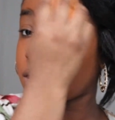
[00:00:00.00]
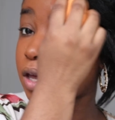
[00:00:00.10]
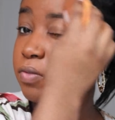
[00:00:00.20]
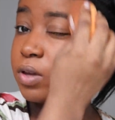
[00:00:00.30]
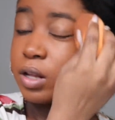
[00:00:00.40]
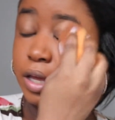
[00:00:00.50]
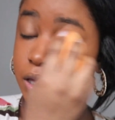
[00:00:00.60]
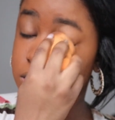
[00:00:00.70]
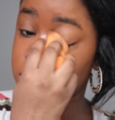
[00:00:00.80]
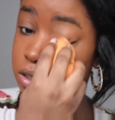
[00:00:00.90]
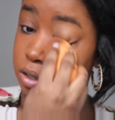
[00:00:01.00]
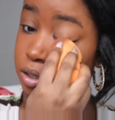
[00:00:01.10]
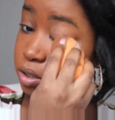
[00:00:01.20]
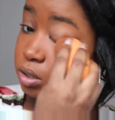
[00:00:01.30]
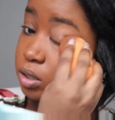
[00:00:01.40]
I feel like it's a
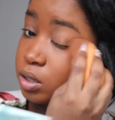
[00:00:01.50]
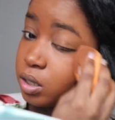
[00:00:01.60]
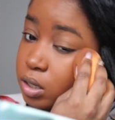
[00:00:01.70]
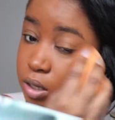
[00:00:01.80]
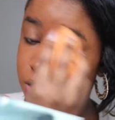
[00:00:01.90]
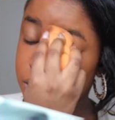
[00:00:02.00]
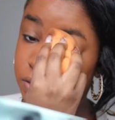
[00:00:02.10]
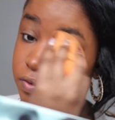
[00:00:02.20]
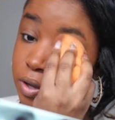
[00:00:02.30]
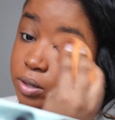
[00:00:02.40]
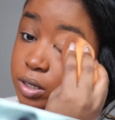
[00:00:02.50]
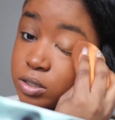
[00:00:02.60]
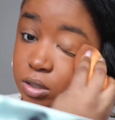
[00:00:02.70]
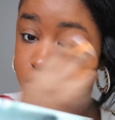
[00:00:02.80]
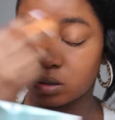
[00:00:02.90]
good
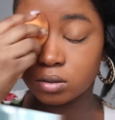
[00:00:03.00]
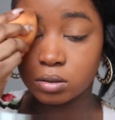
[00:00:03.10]
foundation.